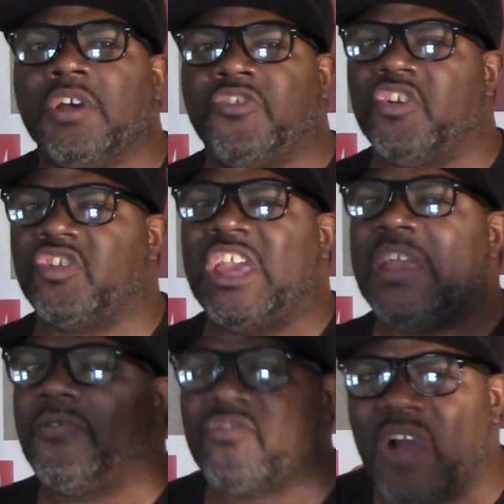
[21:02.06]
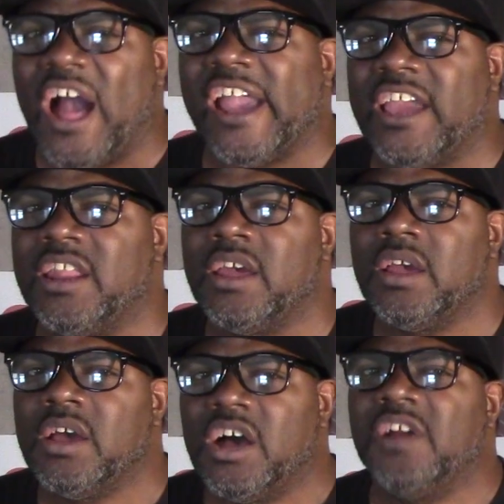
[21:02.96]
just keep trying
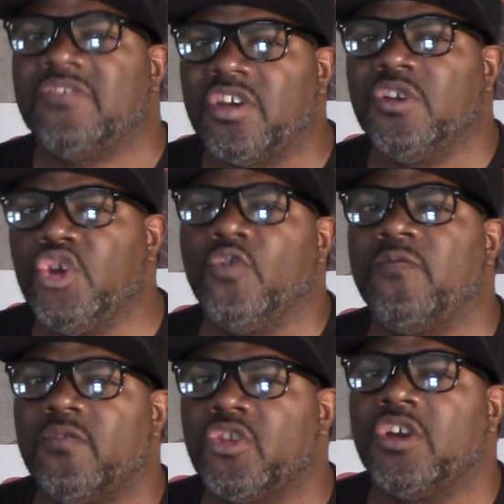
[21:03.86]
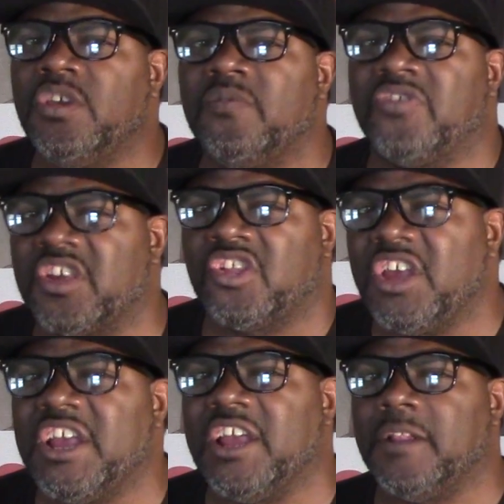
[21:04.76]
until you, till you
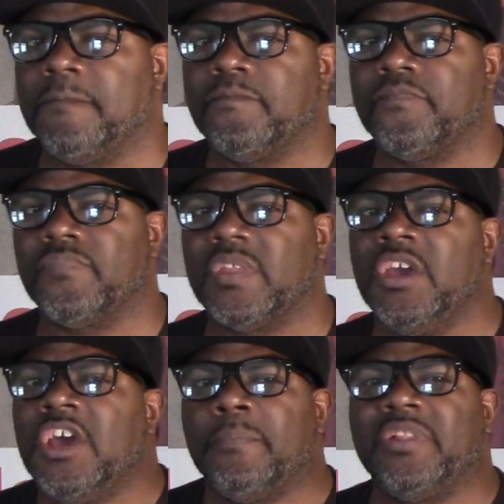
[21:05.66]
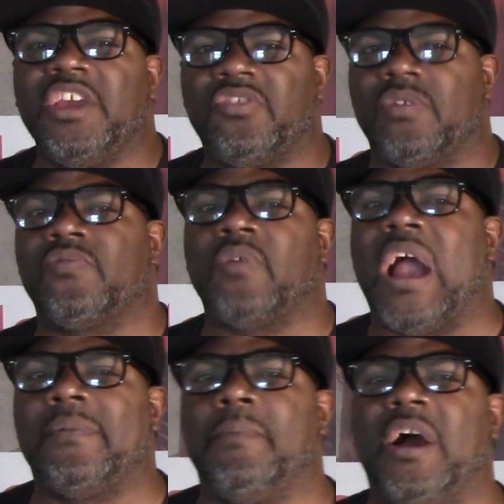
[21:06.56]
succeed. Please
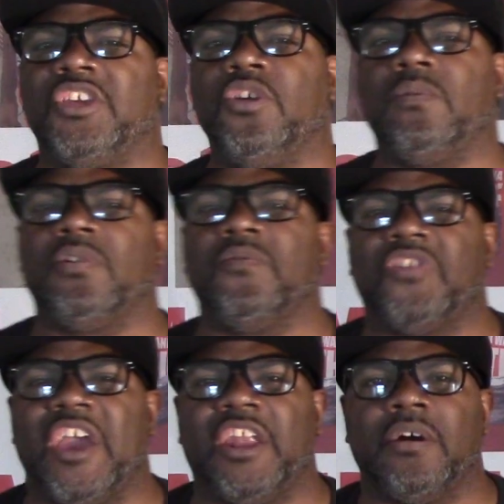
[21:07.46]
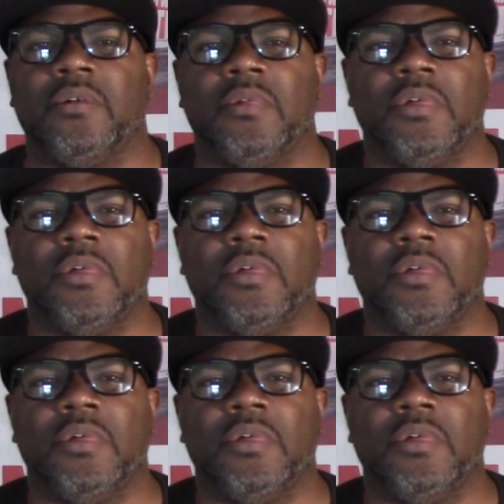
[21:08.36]
subscribe to my YouTube channel.